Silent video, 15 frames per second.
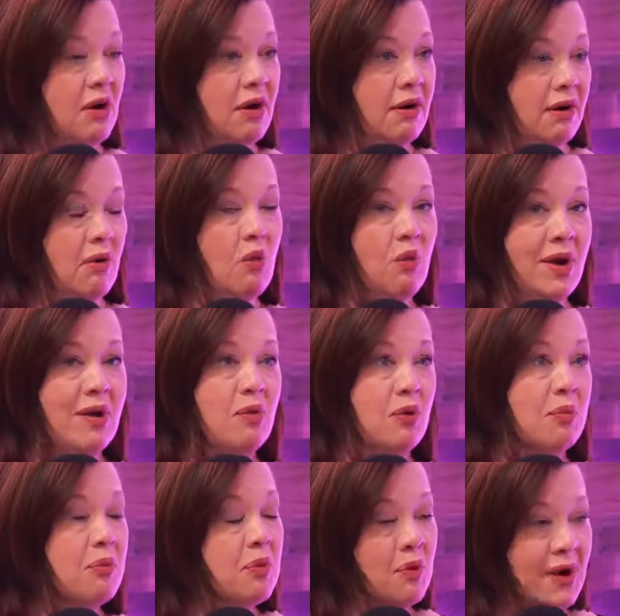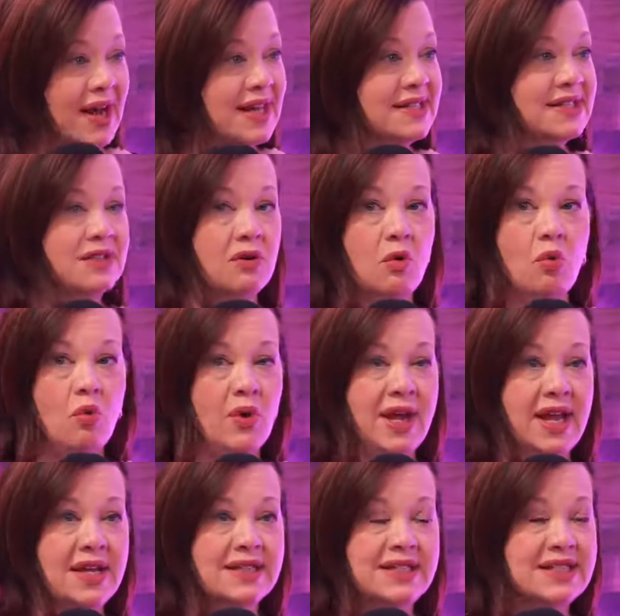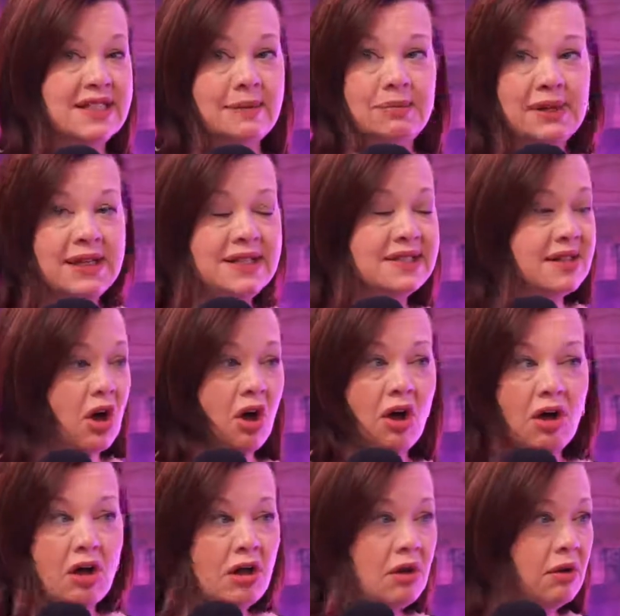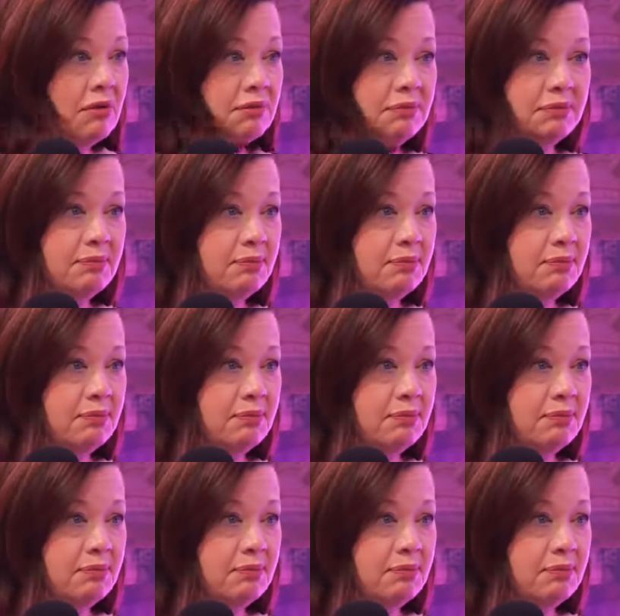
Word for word: uh, we were pressed. We siblings all